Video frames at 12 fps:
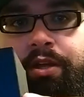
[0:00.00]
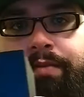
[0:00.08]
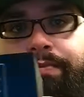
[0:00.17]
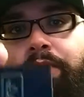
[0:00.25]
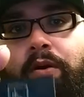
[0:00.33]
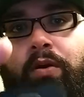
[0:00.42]

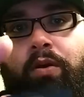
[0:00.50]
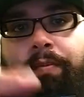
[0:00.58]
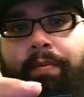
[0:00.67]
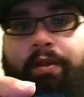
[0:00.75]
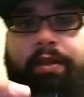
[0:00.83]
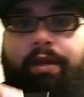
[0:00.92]
all about
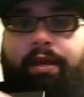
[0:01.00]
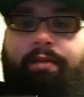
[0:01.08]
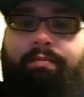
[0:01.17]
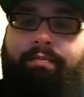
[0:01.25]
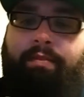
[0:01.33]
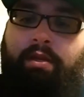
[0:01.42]
that.
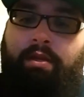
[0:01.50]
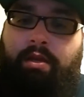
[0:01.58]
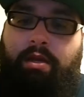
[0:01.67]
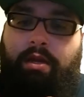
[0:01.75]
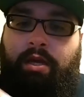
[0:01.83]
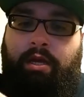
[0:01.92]

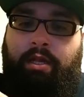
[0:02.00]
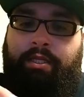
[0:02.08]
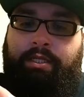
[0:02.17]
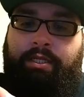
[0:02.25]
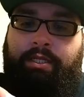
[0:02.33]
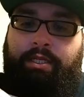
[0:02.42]
Let's get
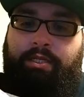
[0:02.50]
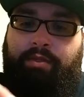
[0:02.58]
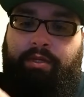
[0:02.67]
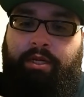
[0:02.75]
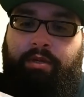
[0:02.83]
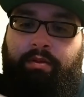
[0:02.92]
into it
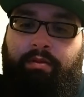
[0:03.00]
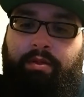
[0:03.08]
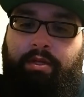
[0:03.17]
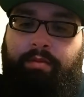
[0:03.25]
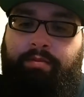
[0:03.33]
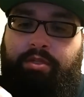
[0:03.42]
now. It
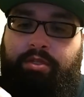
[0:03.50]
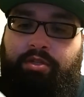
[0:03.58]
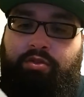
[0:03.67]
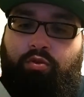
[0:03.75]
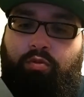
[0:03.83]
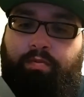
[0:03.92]
comes in this
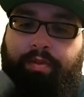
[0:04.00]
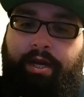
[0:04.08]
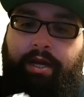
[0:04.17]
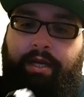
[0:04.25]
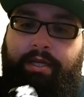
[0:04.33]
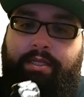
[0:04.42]
cool
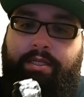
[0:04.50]
box.